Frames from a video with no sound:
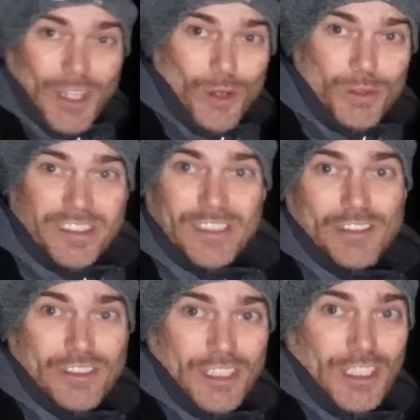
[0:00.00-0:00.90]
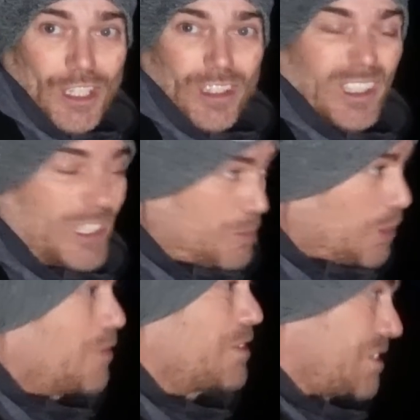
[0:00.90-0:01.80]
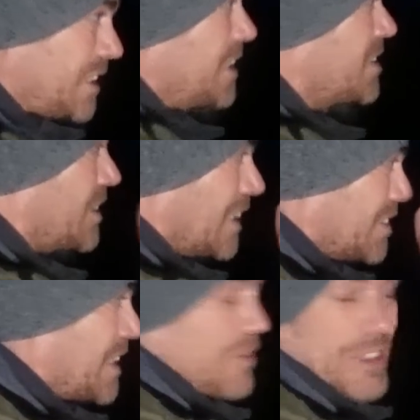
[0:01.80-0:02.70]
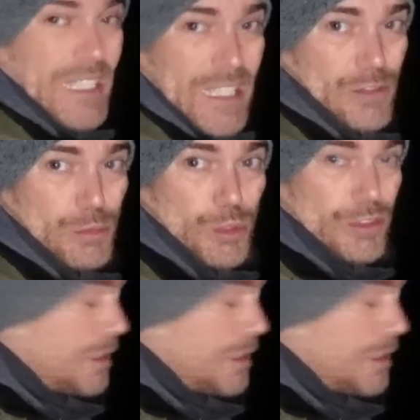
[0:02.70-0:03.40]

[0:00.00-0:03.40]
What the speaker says: the whole session's going to go like it, but obviously there's definitely less water